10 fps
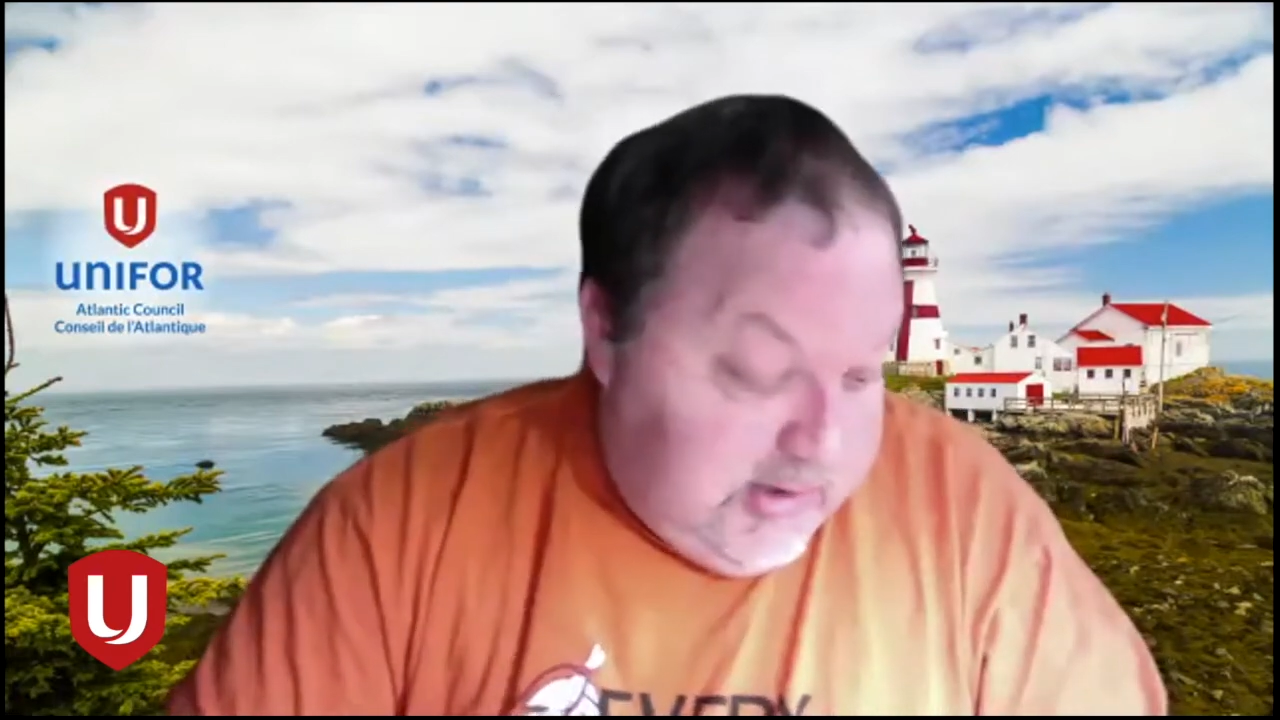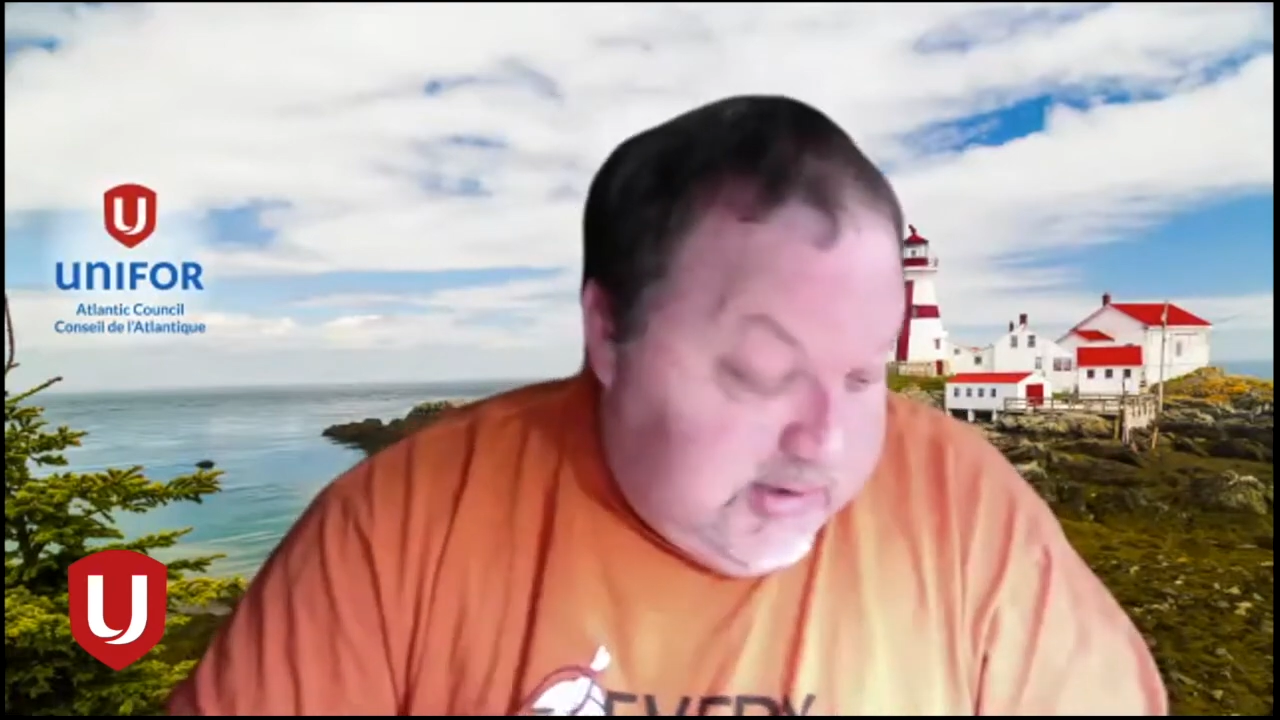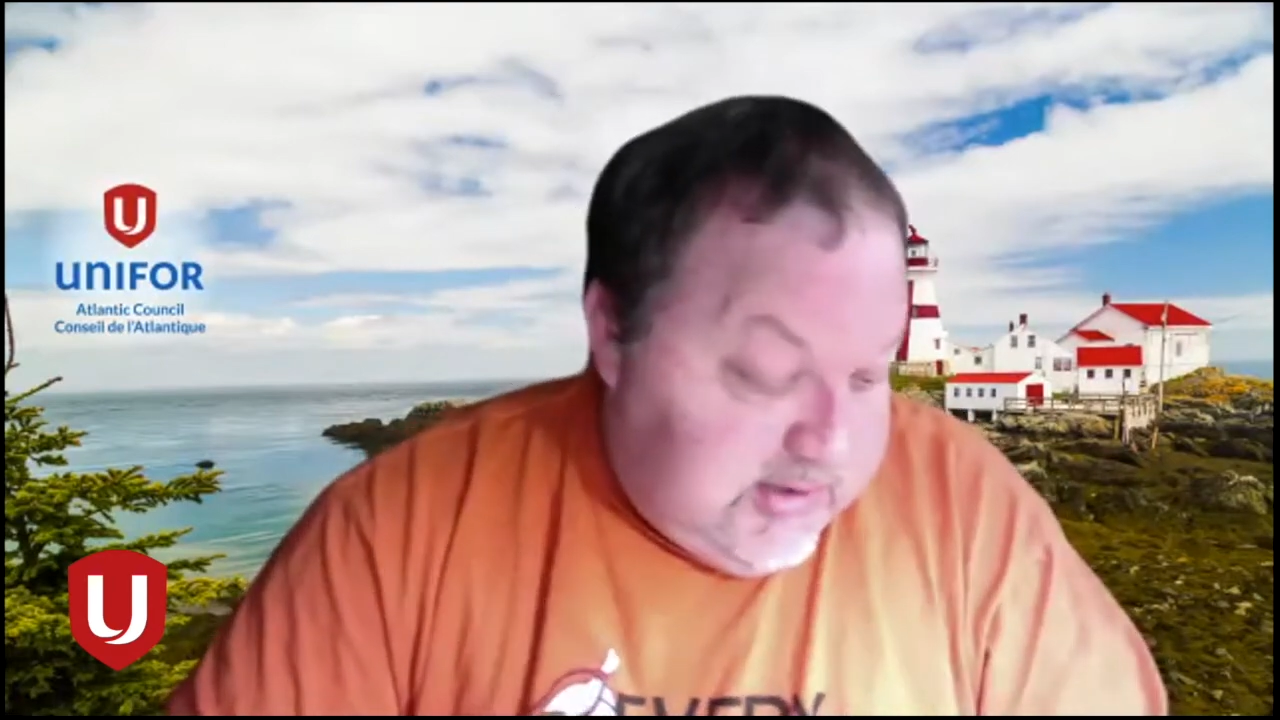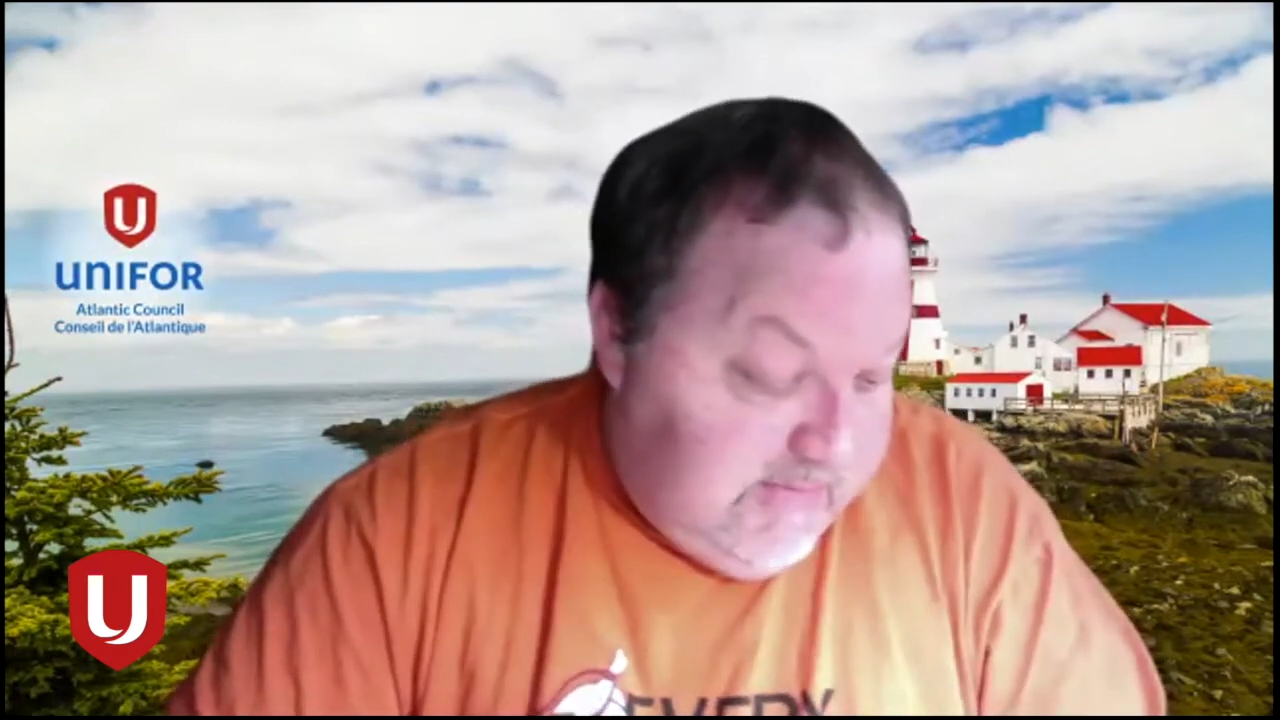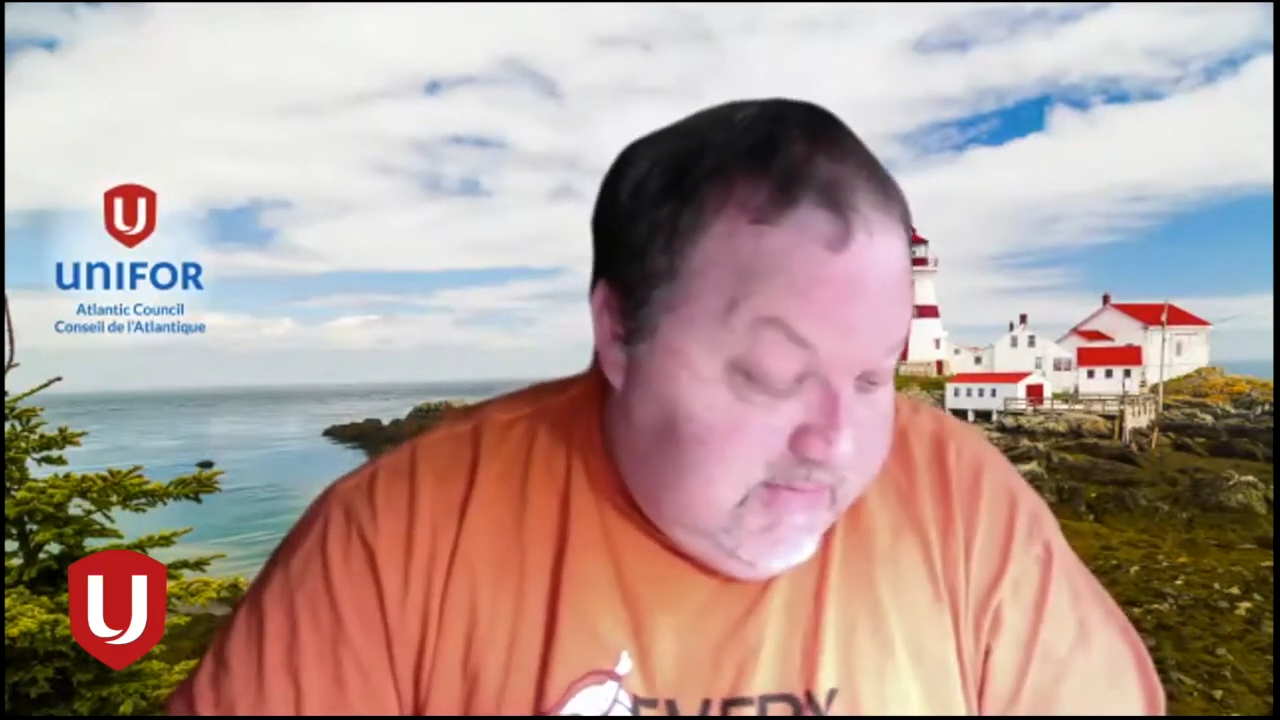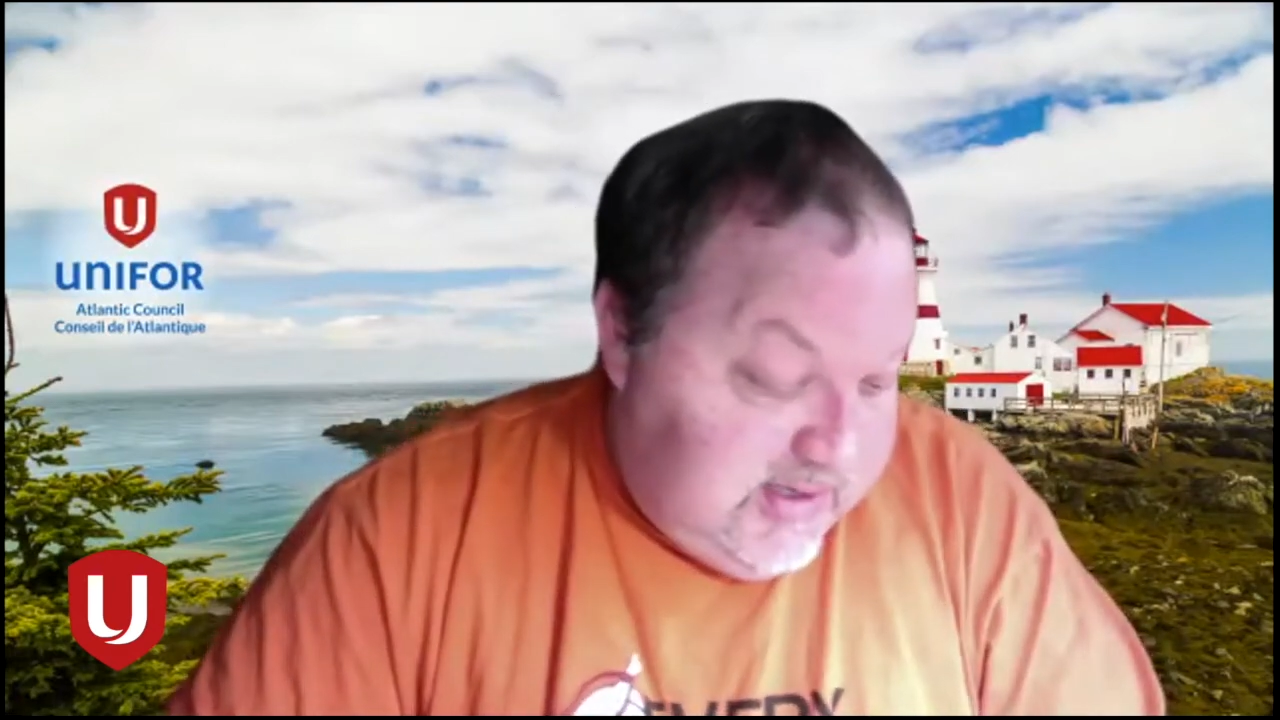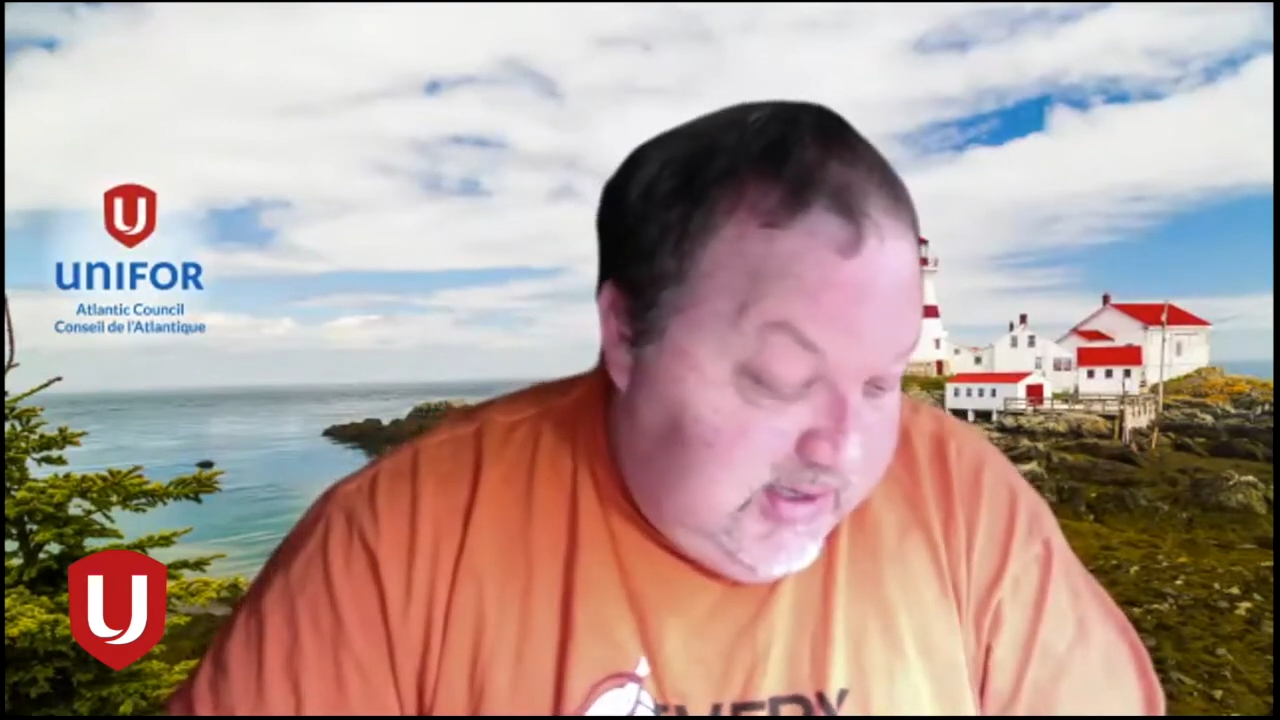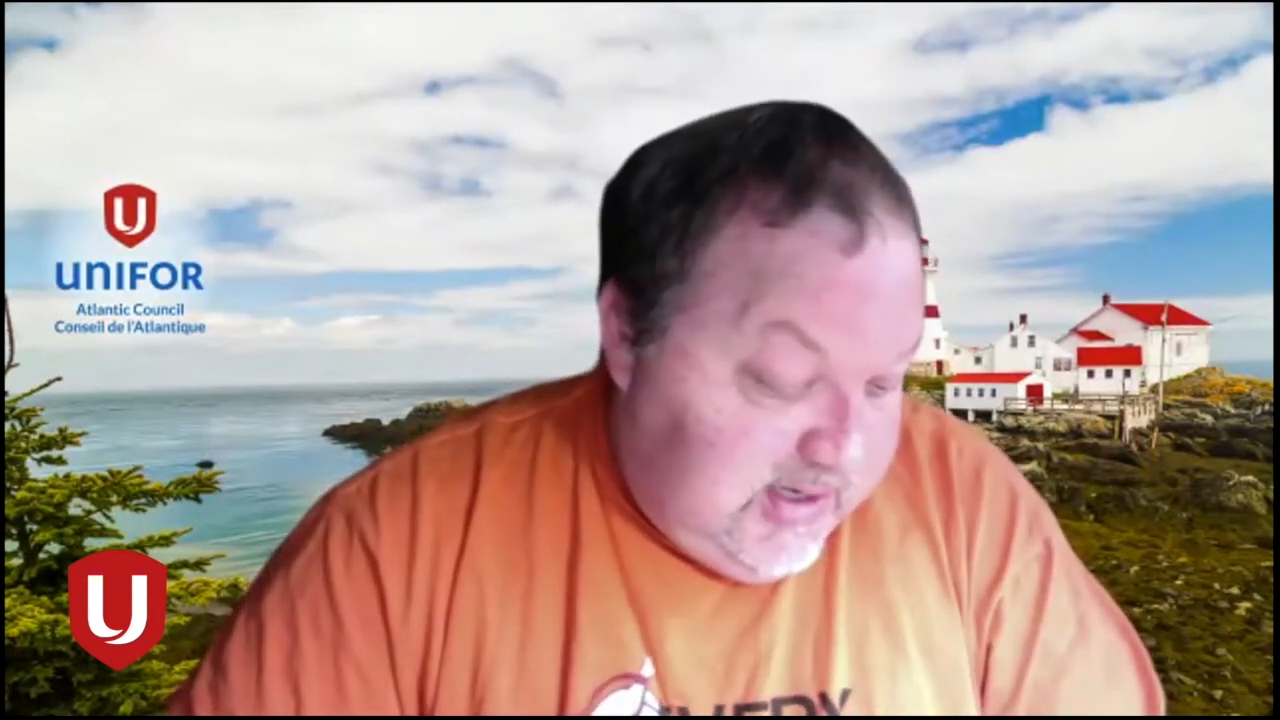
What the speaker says: 17